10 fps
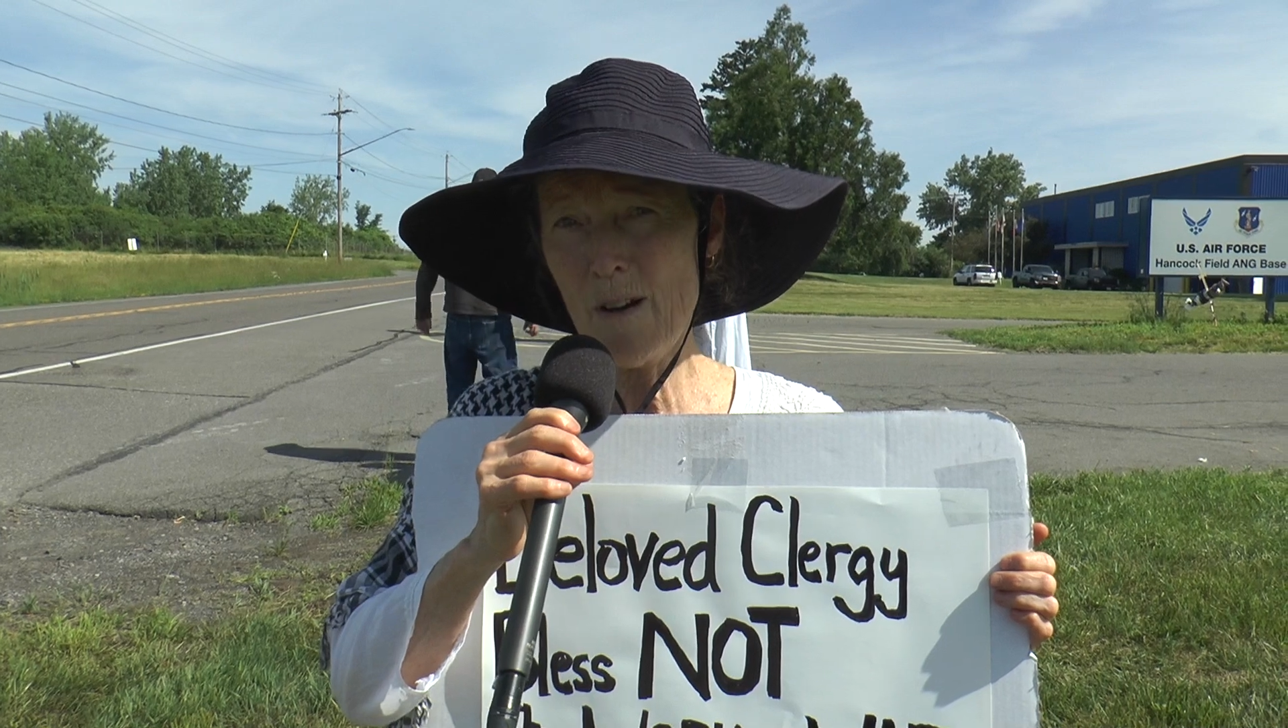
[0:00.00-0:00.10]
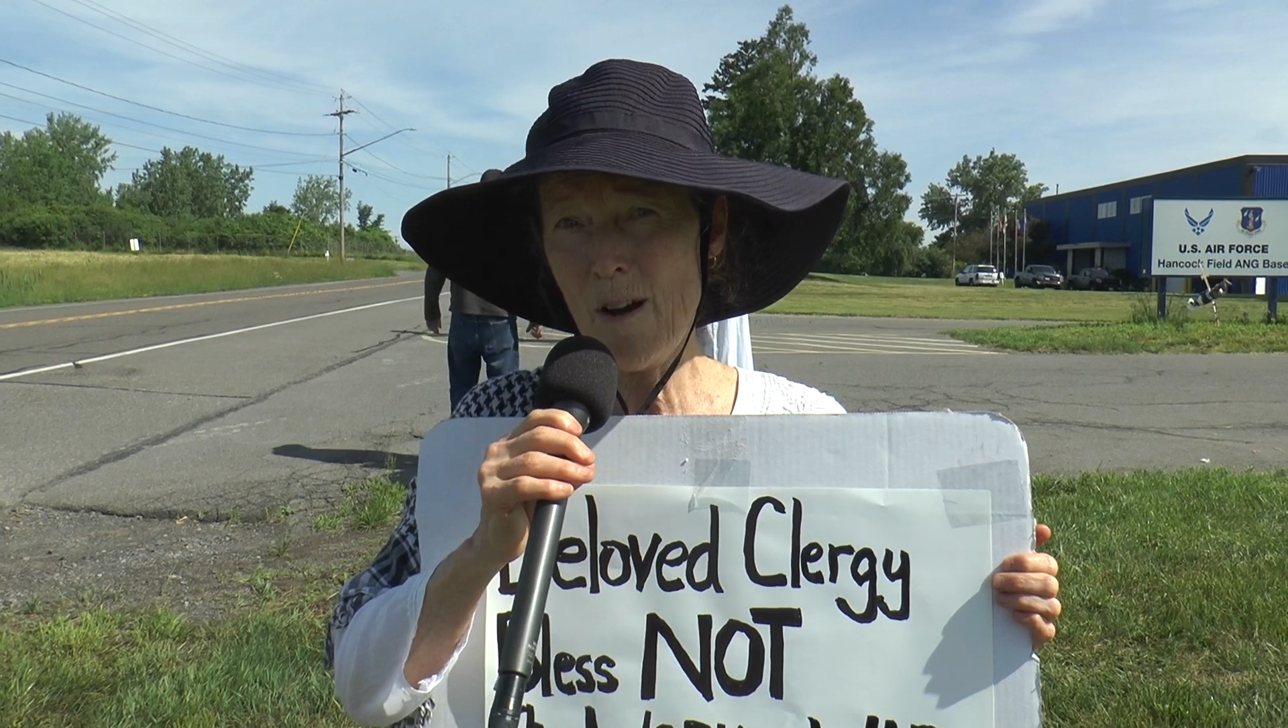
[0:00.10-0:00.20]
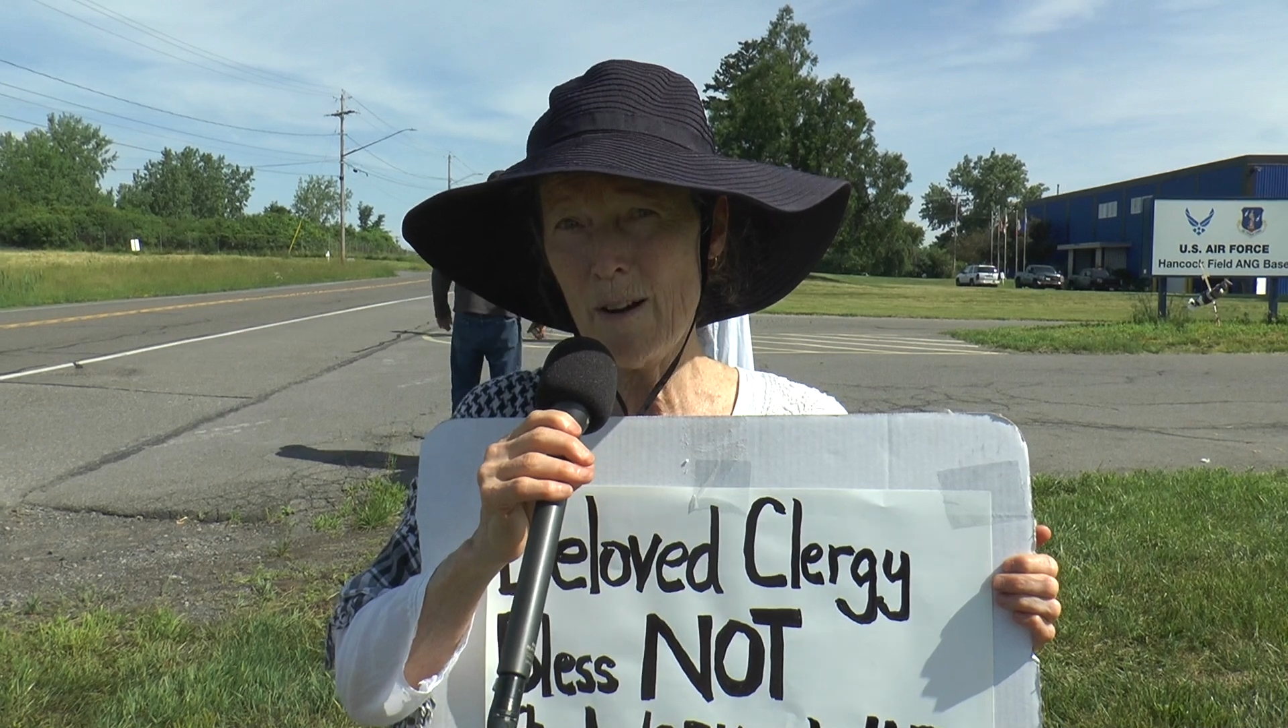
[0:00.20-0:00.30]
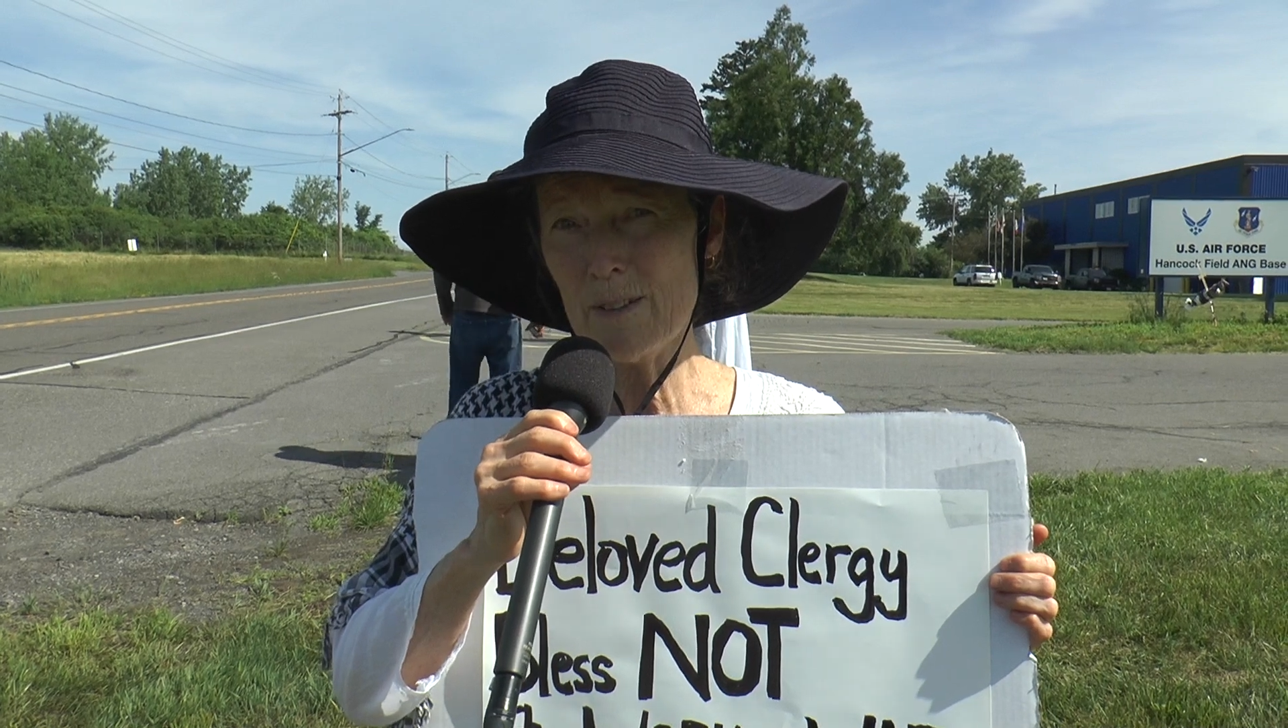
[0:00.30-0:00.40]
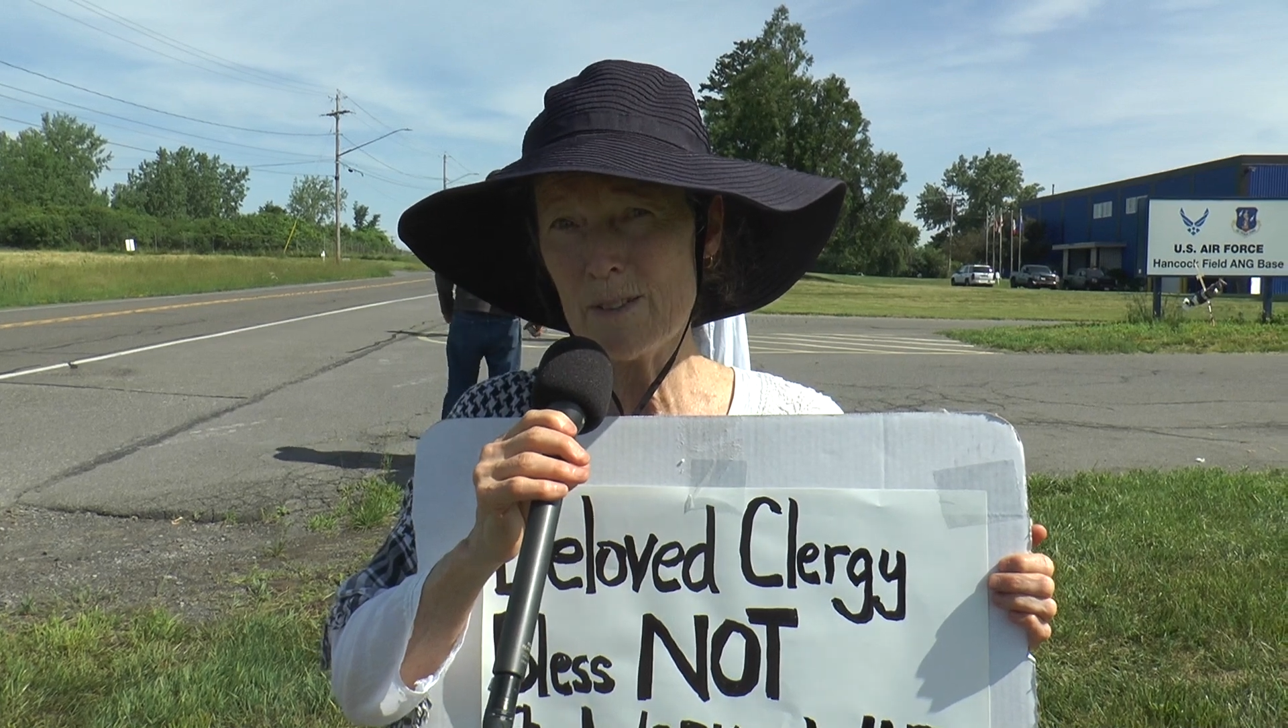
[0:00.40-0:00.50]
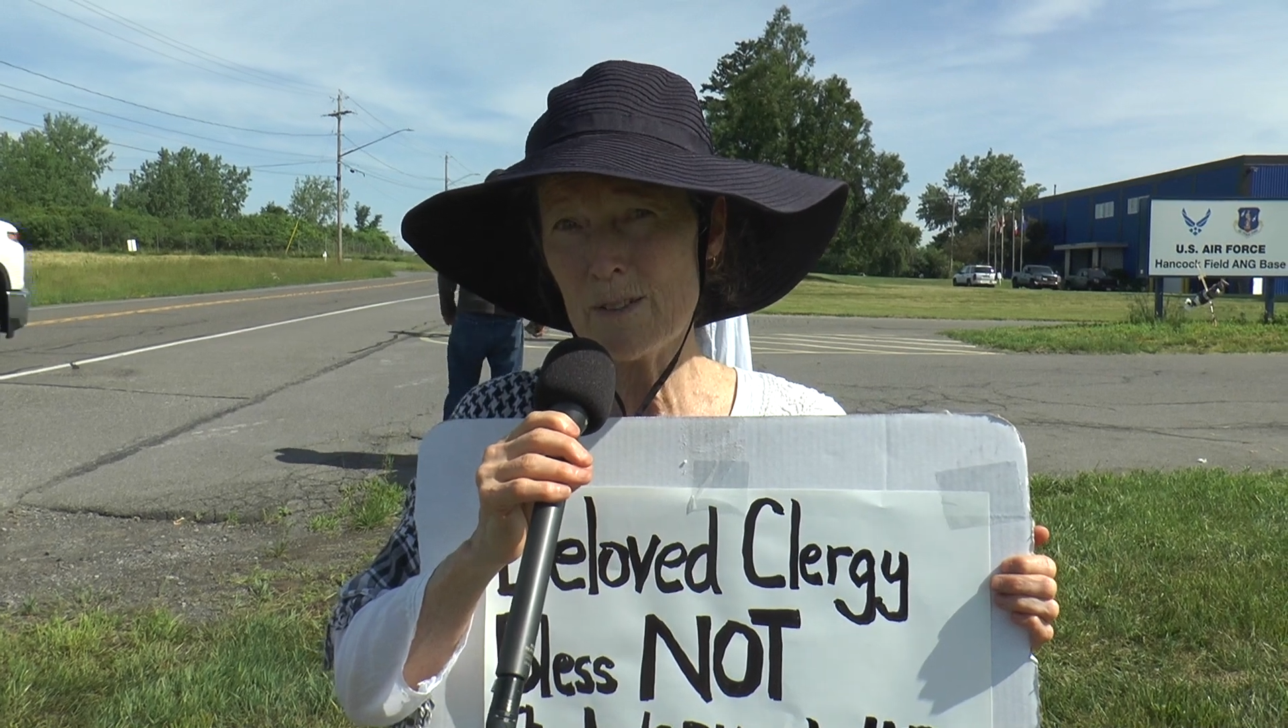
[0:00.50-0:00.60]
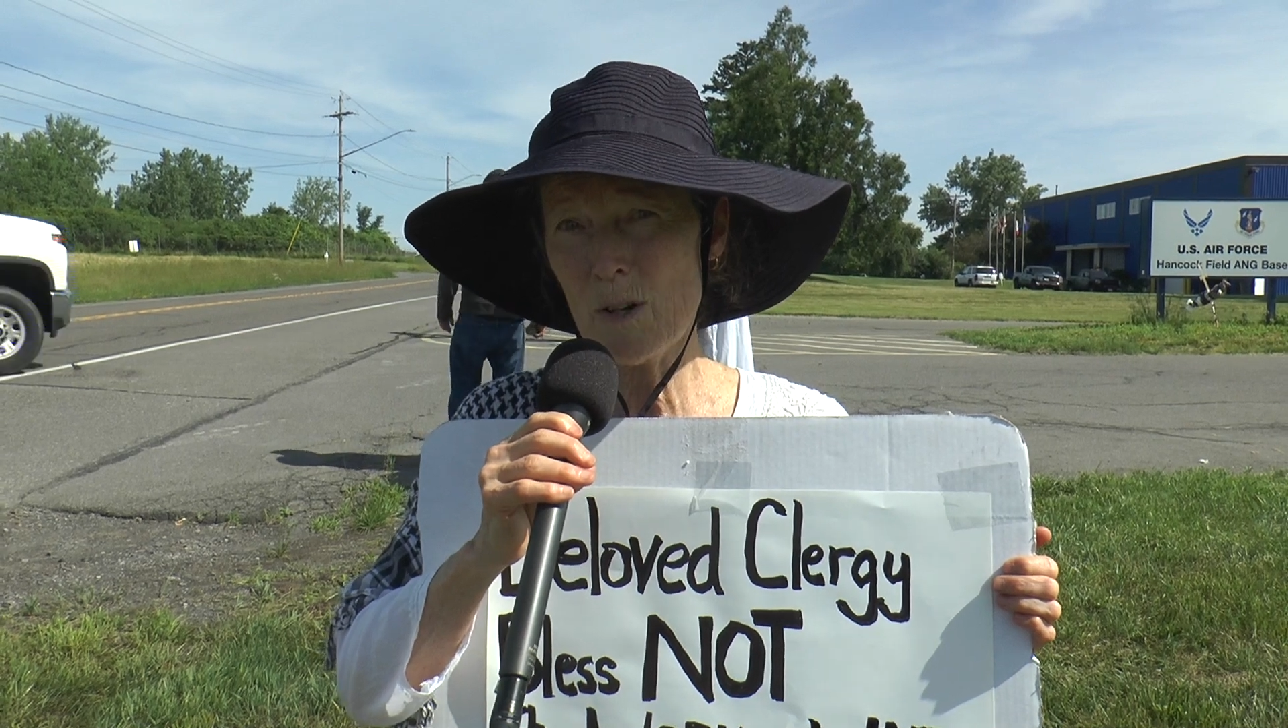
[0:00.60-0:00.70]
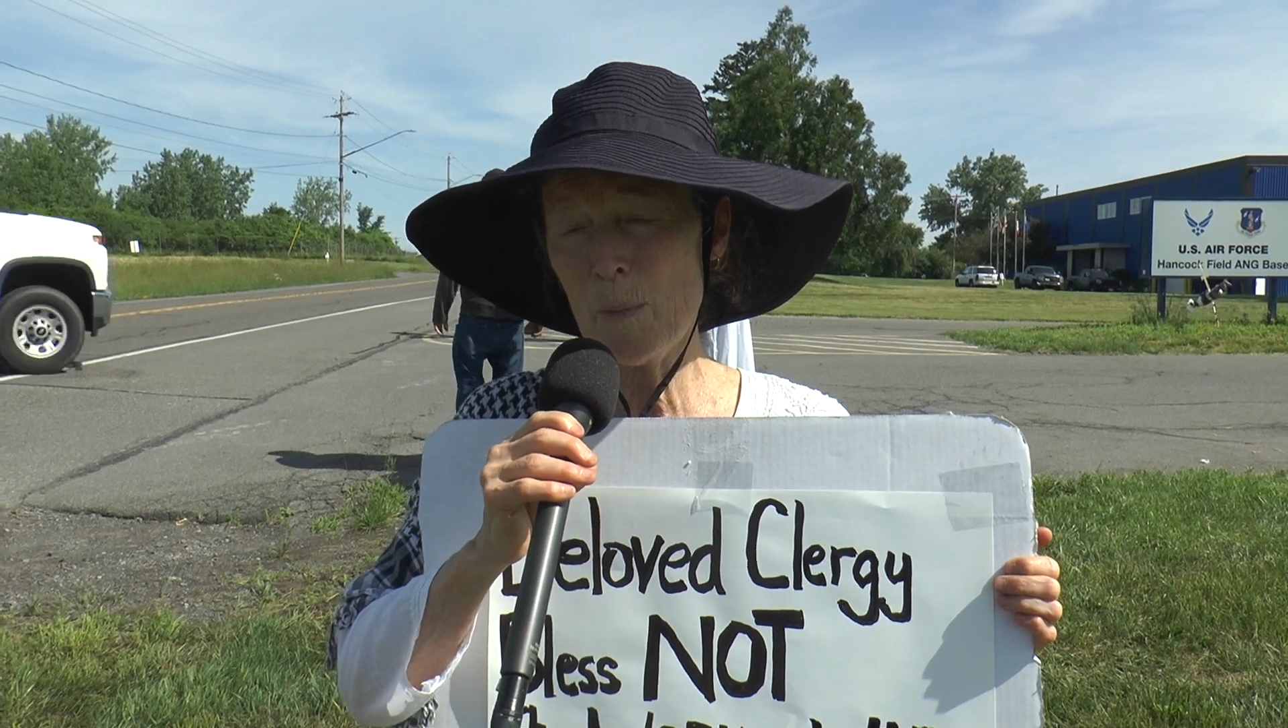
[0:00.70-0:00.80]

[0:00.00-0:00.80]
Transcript: hearts,